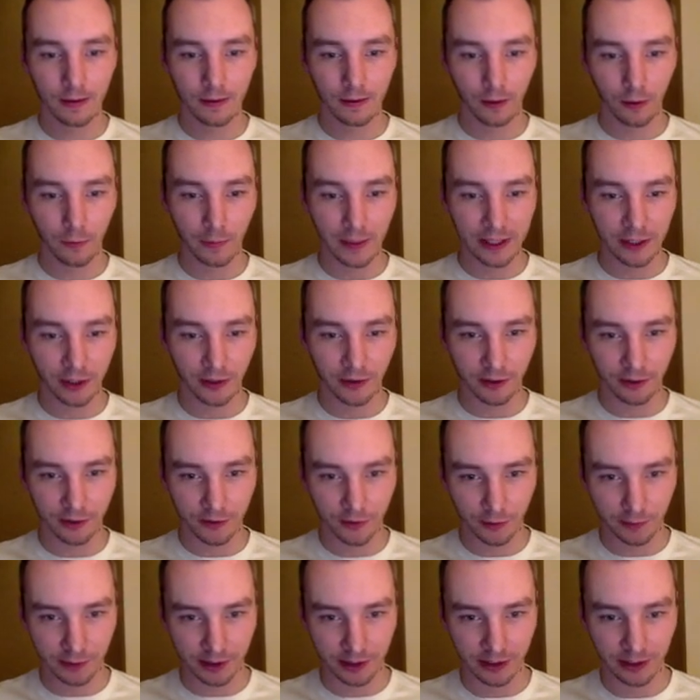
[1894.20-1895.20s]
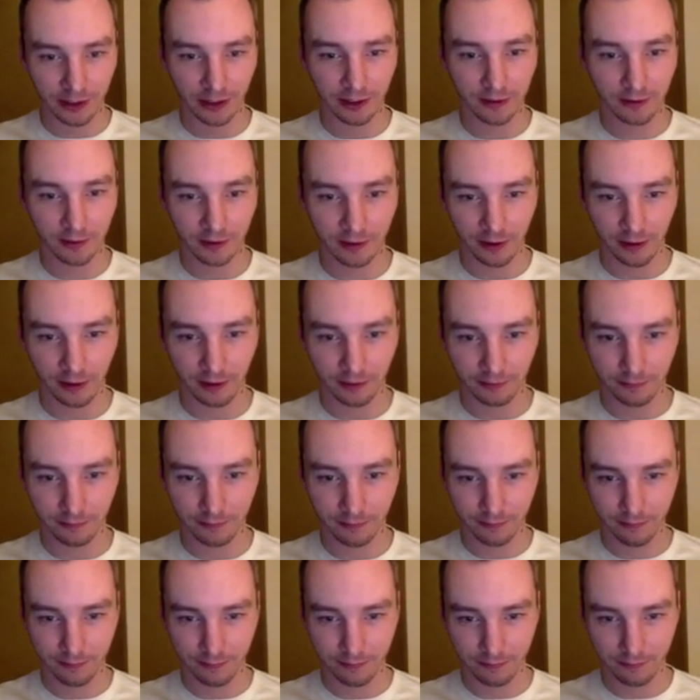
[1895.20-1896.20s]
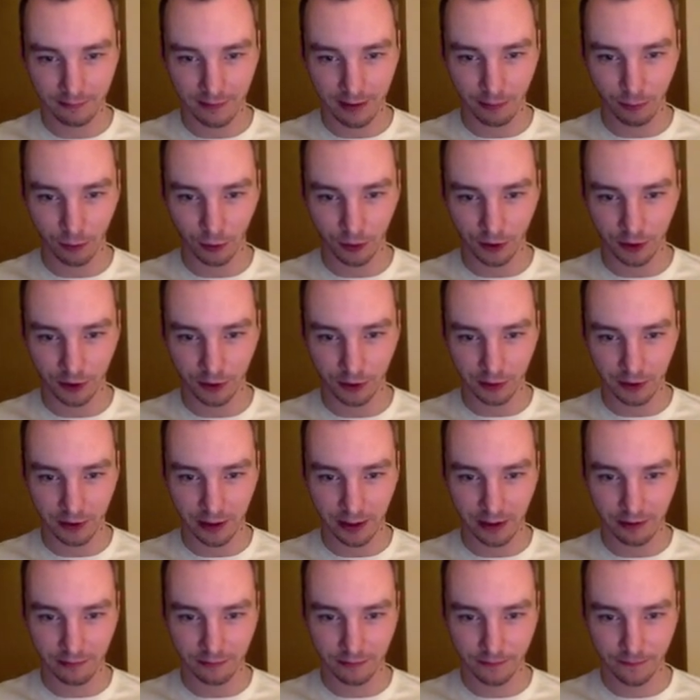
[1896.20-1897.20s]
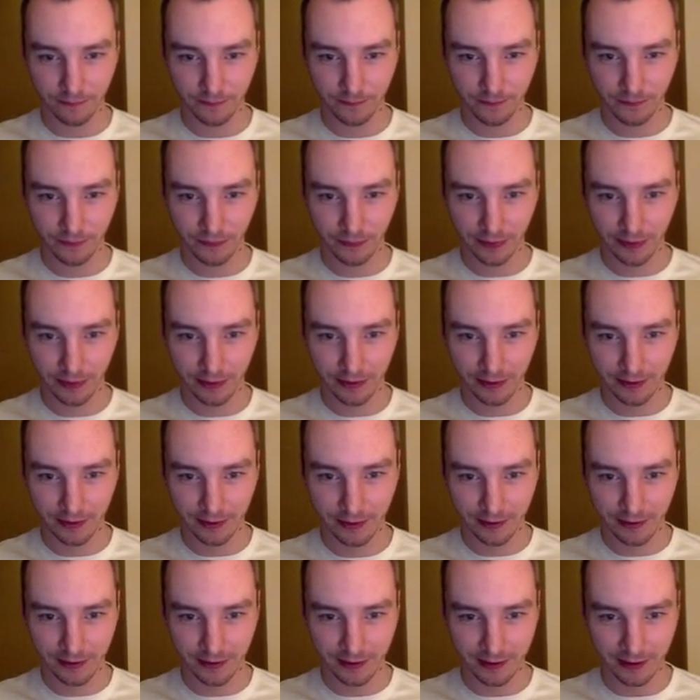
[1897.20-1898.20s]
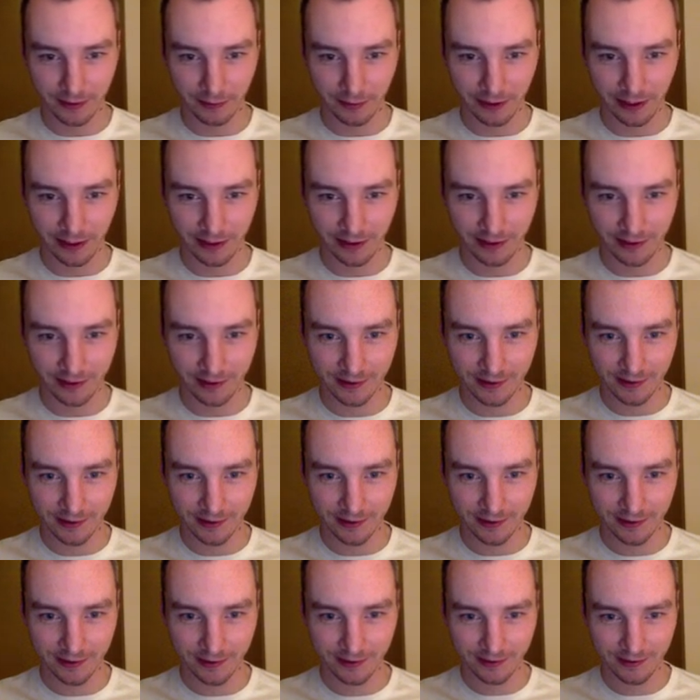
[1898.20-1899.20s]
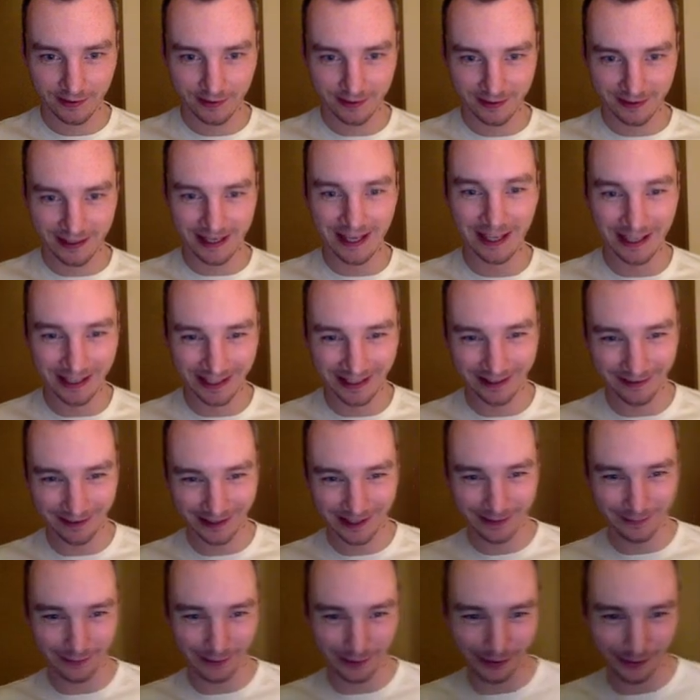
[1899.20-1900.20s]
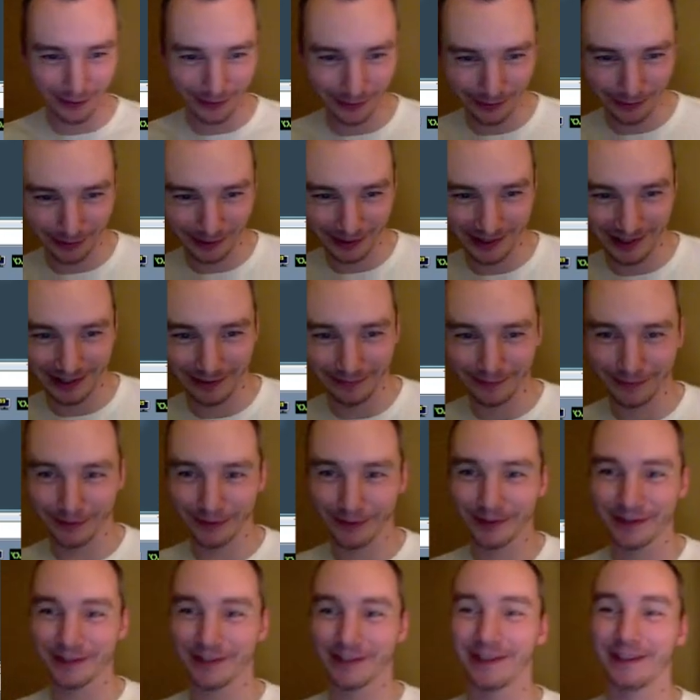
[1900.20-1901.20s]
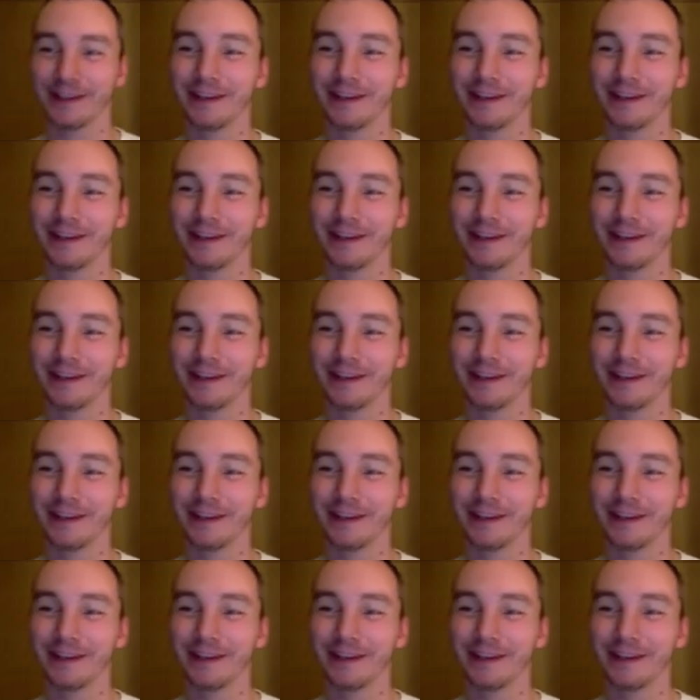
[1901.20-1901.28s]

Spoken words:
Oh my god, they're super tiny. Okay, maybe we'll just do a half. And then when it hit us, it explode all the same force.